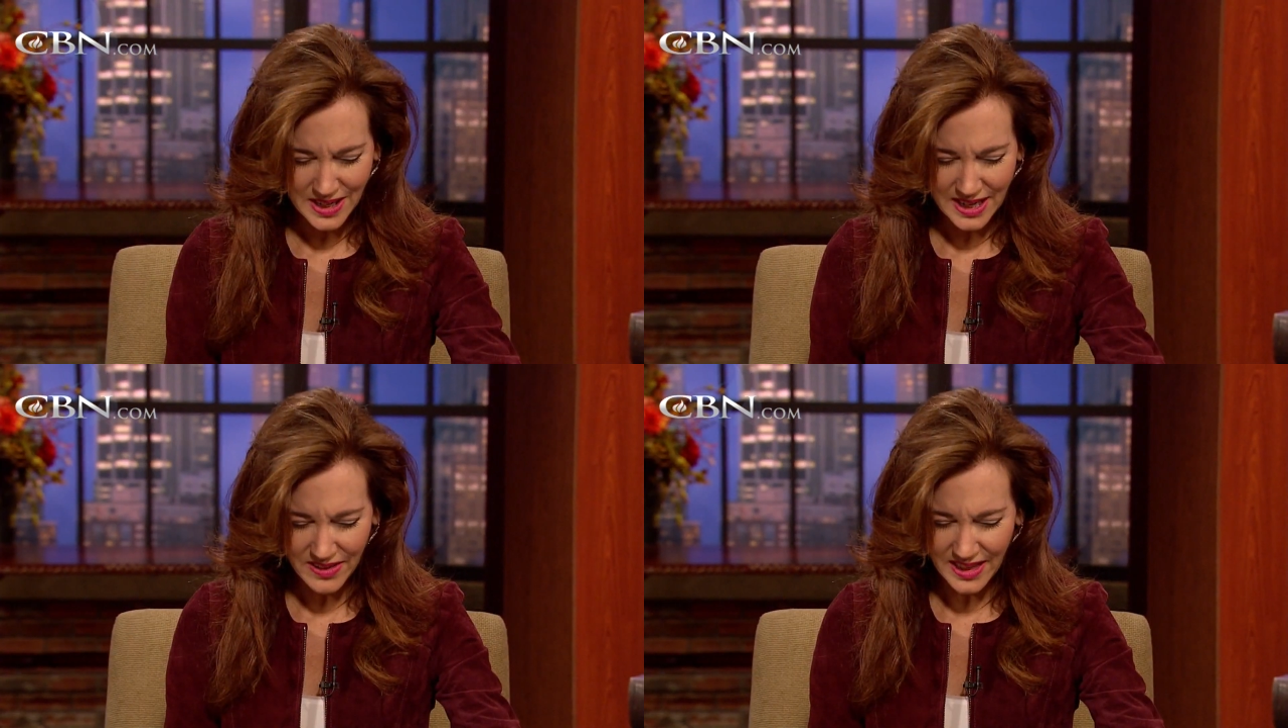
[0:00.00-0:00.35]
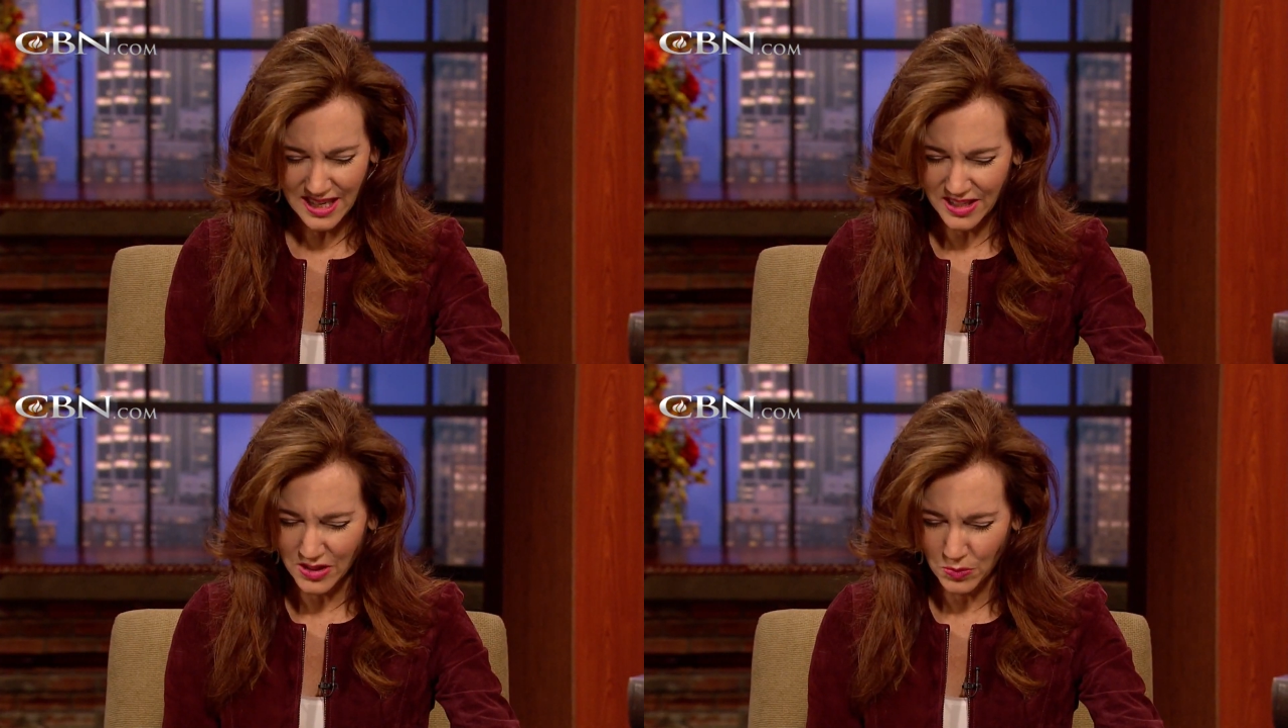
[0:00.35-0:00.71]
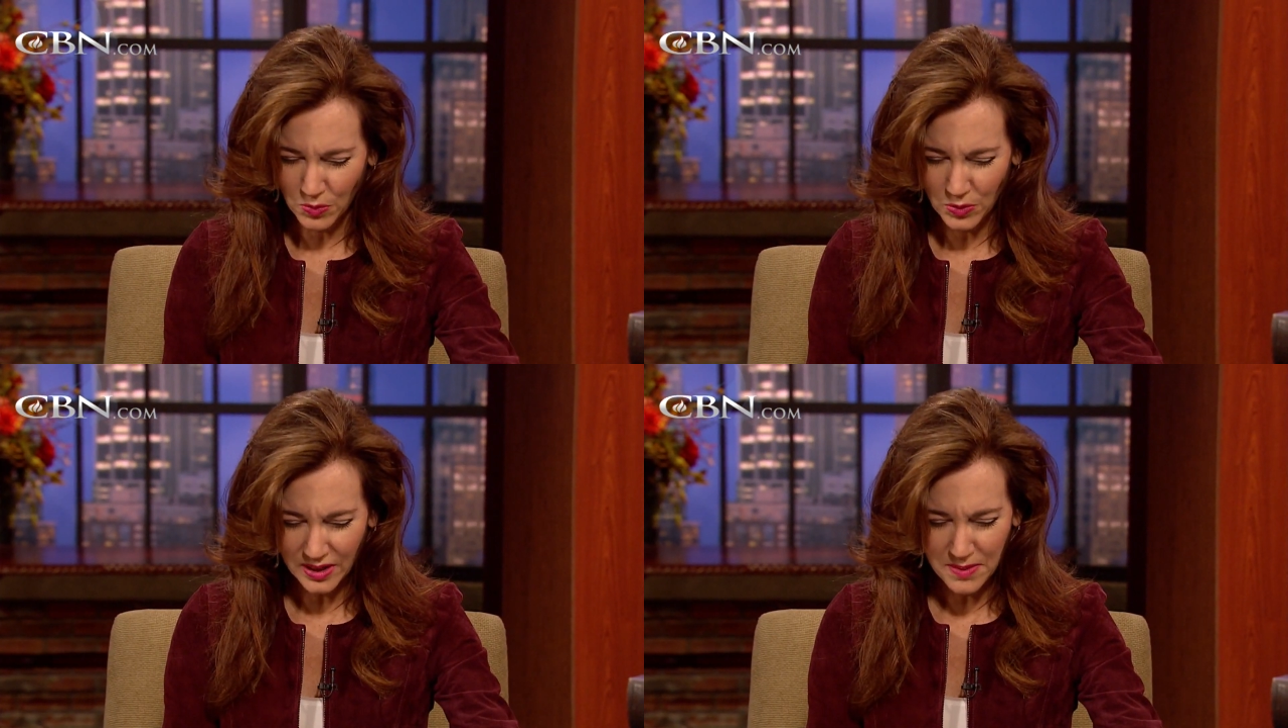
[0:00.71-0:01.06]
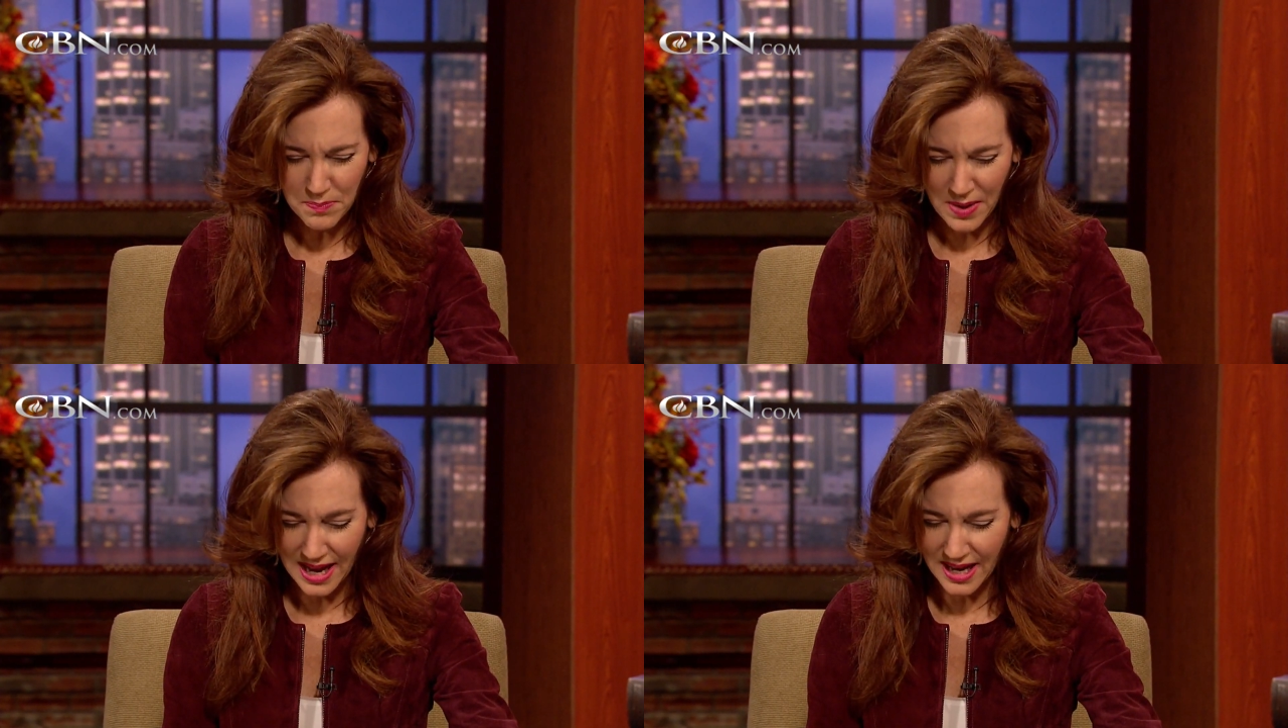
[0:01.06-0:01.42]
I think it's a really
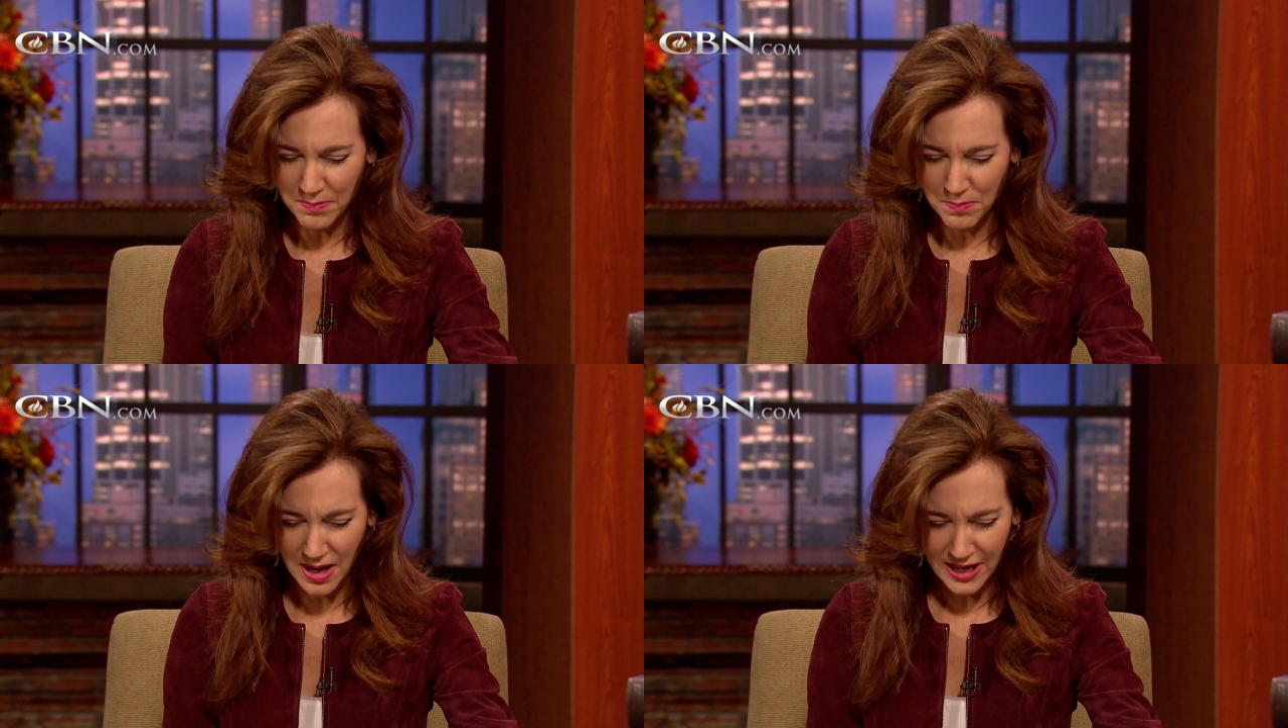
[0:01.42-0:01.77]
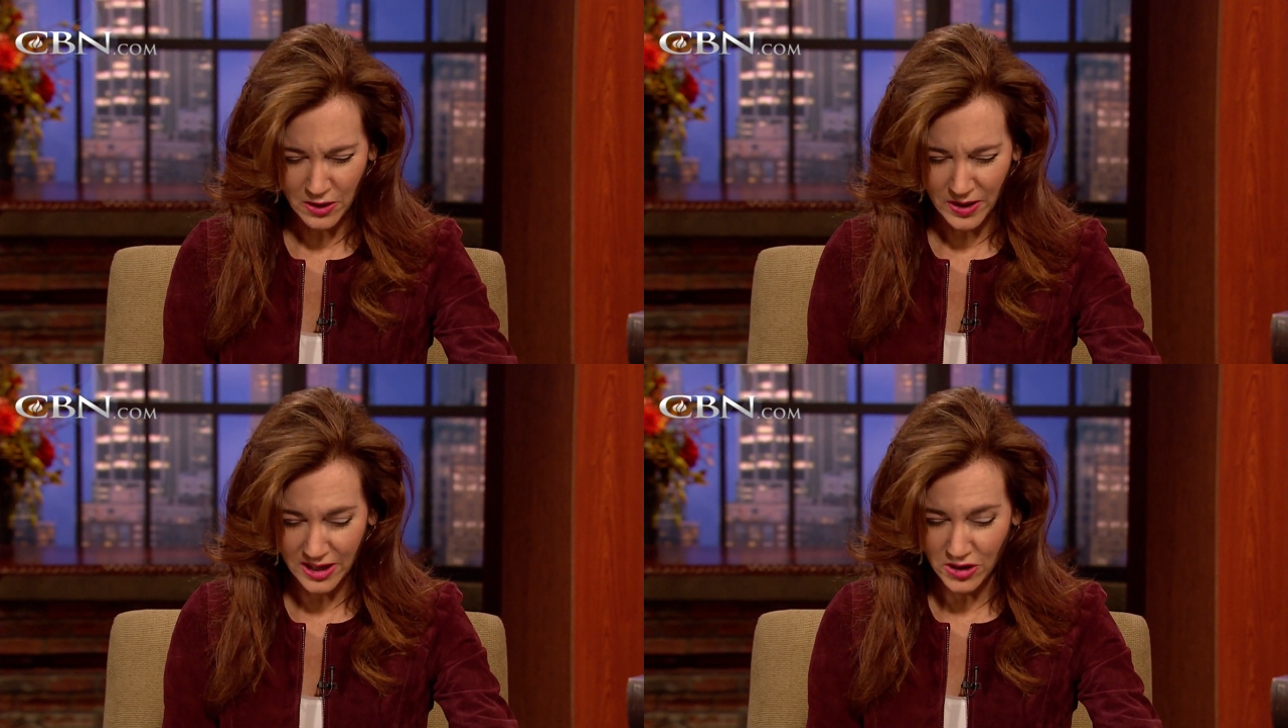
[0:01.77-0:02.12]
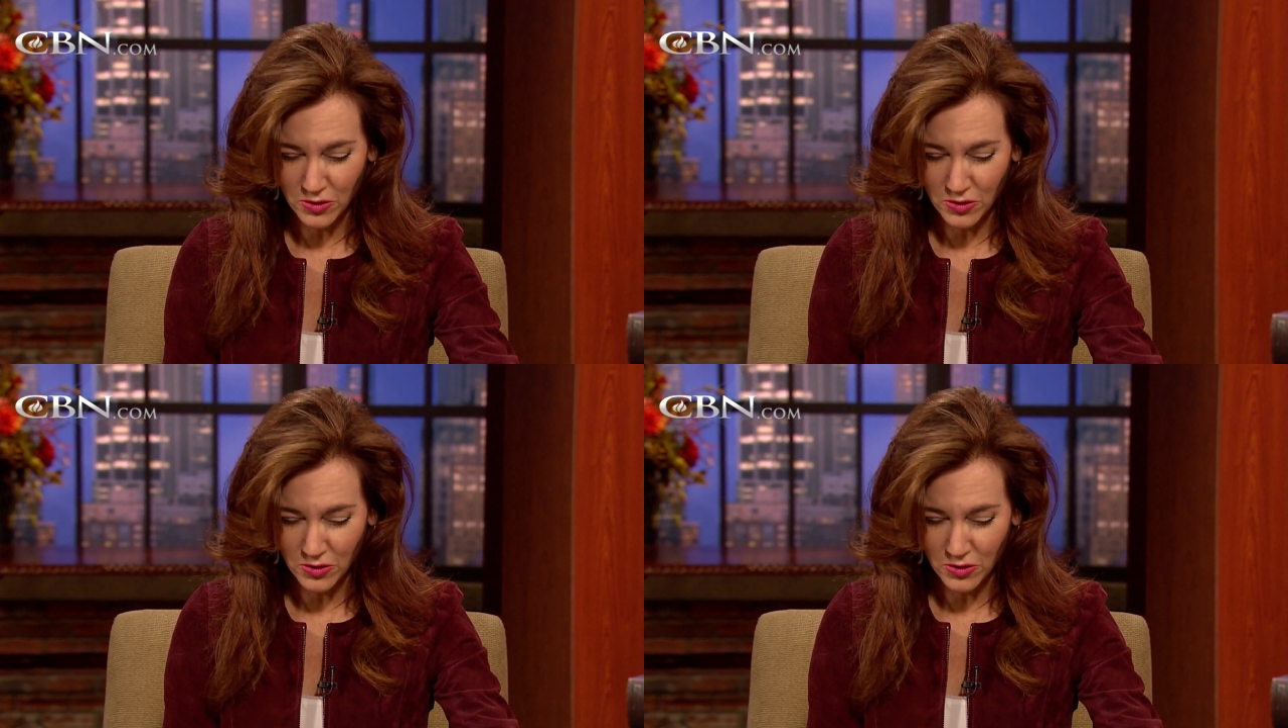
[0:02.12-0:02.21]
bad migraine.